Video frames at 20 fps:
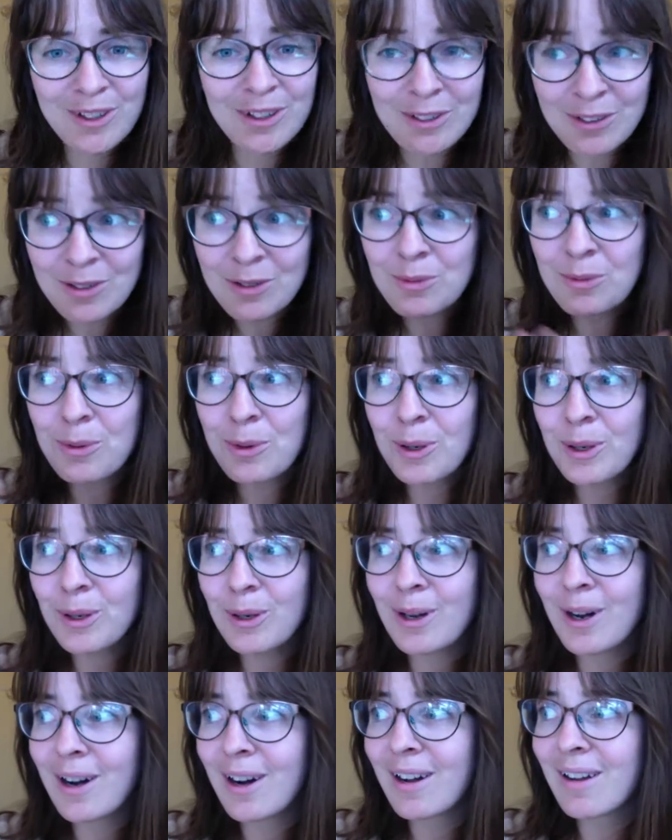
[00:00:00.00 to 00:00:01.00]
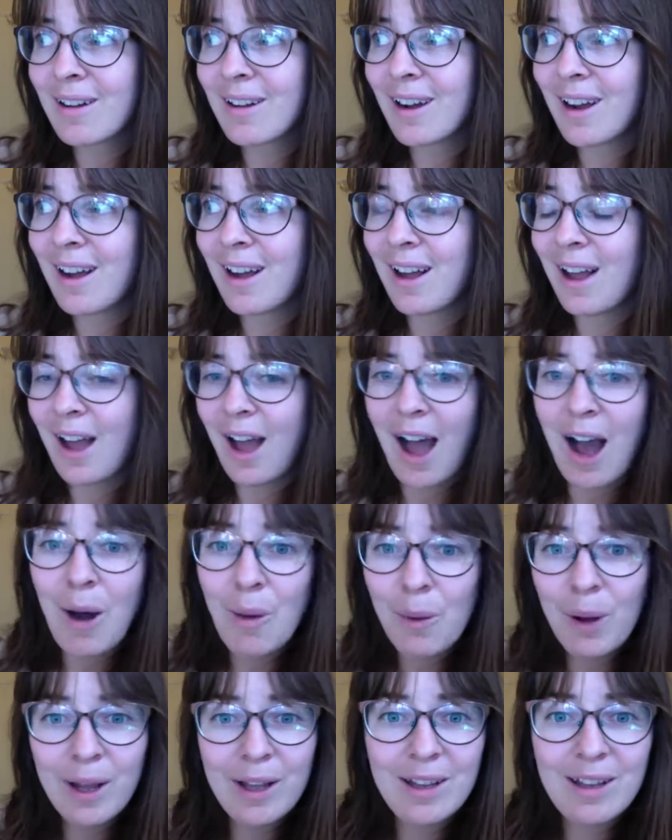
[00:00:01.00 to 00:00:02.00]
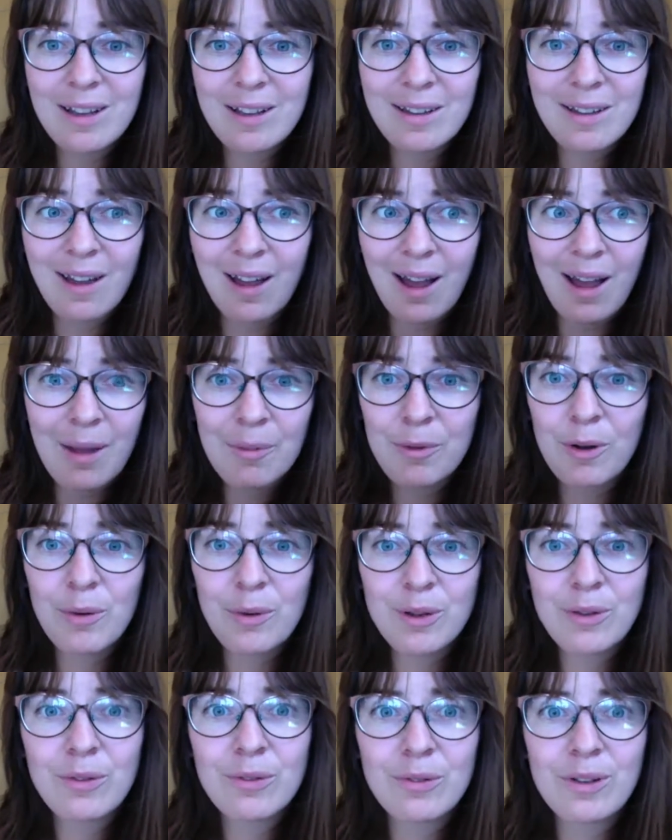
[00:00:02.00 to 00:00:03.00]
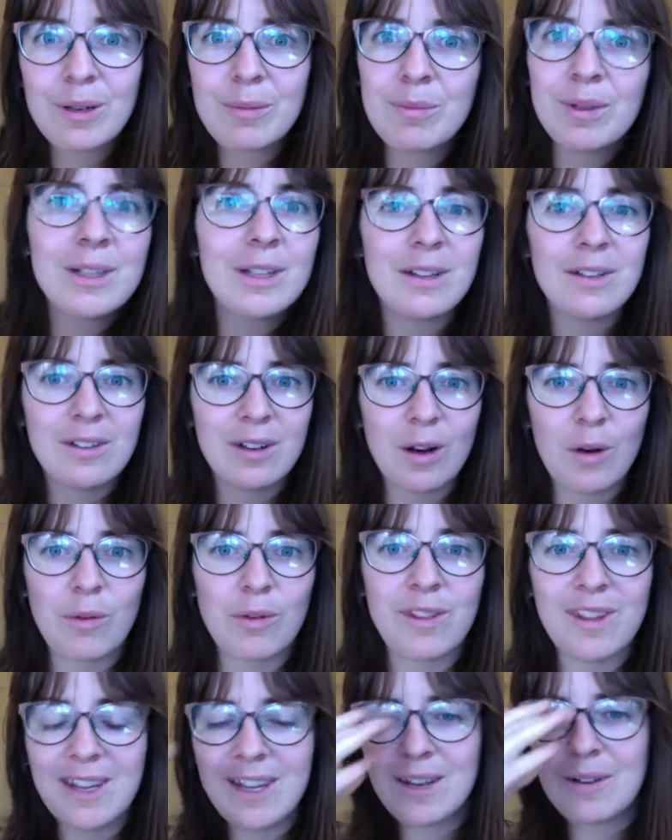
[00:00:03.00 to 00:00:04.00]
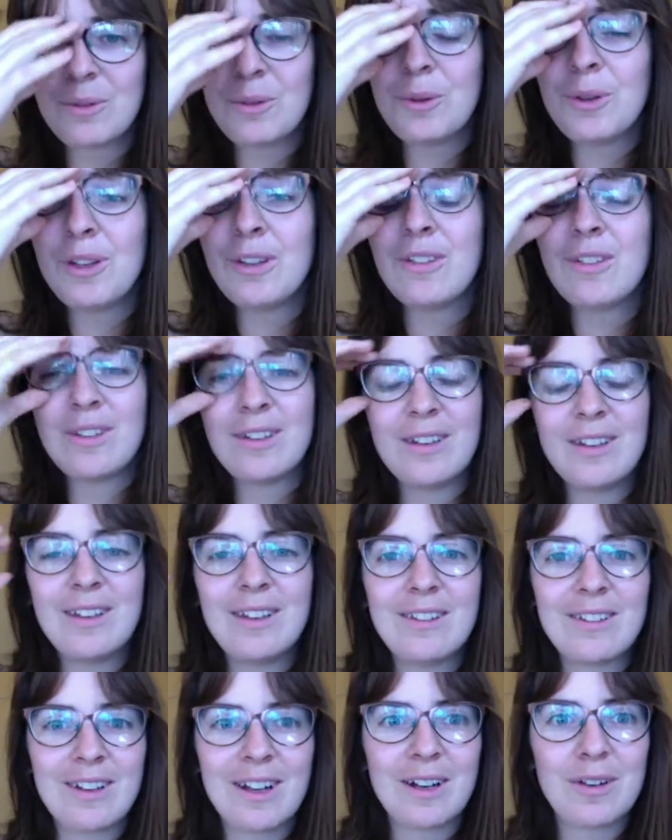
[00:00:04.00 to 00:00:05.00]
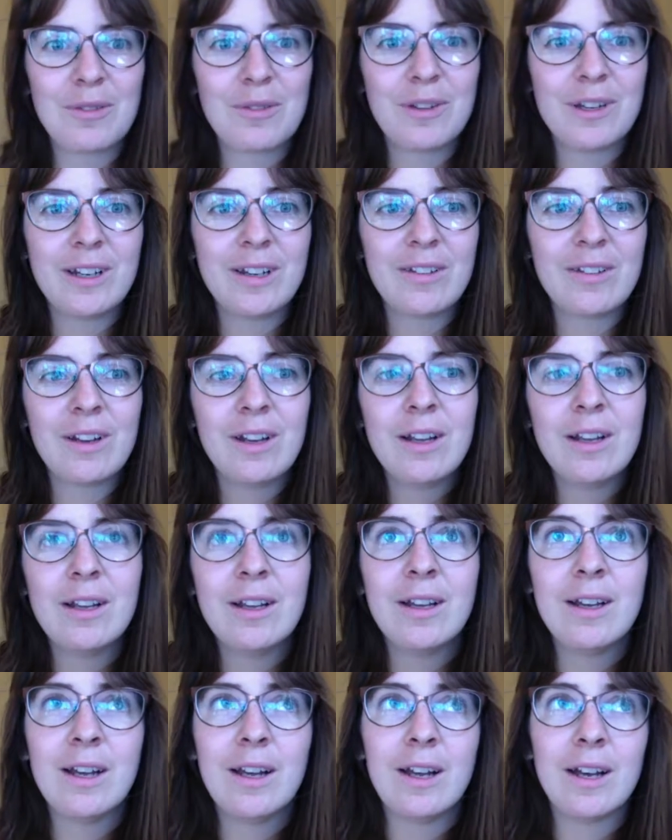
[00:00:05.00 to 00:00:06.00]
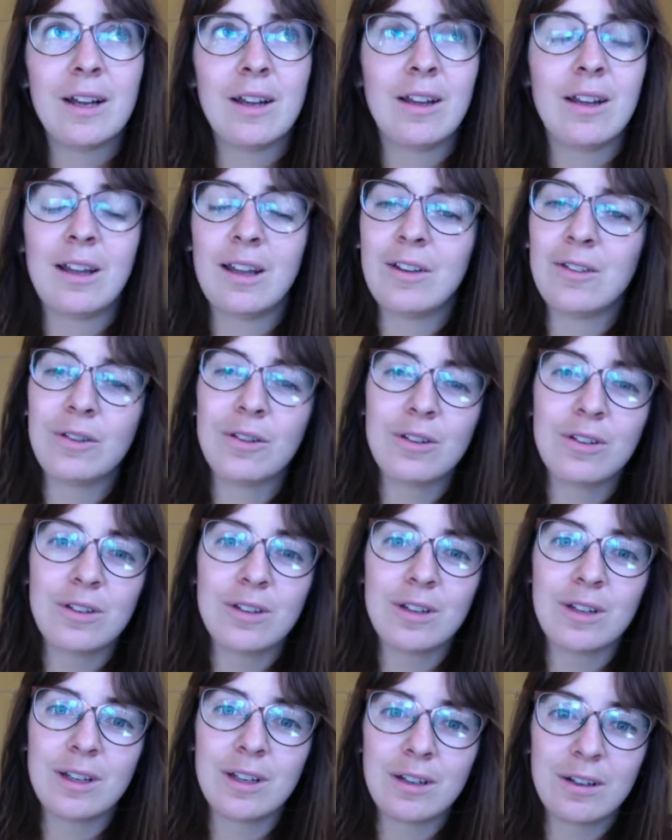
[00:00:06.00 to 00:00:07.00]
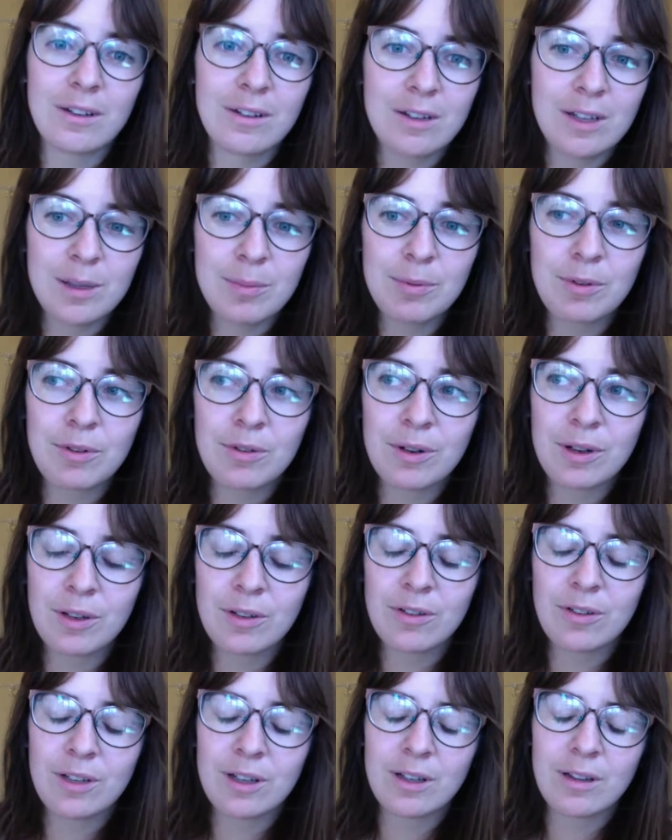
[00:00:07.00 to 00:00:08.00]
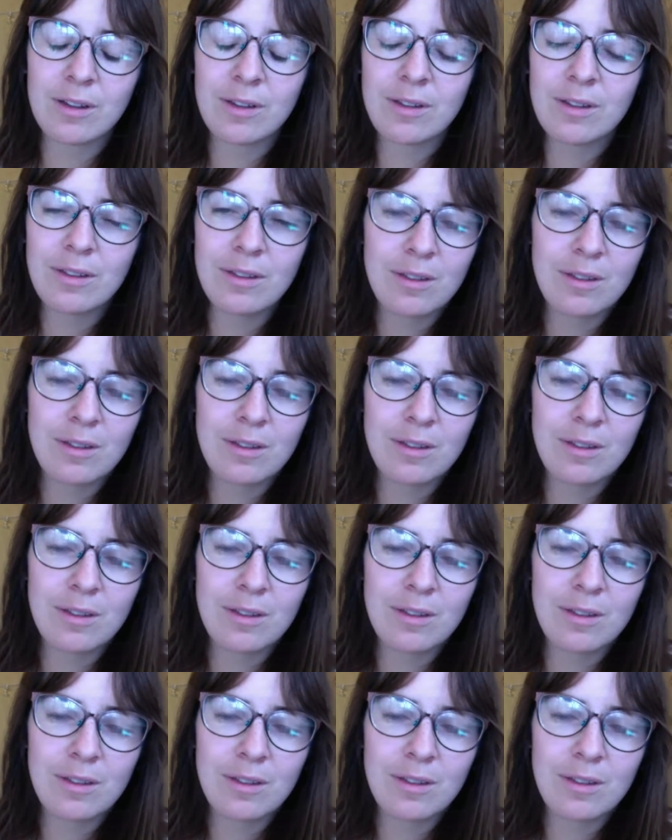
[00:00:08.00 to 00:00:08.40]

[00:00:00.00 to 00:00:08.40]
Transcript: doesn't work, how I'm going to find my integrity and all these kind of things. And just in a deep trust that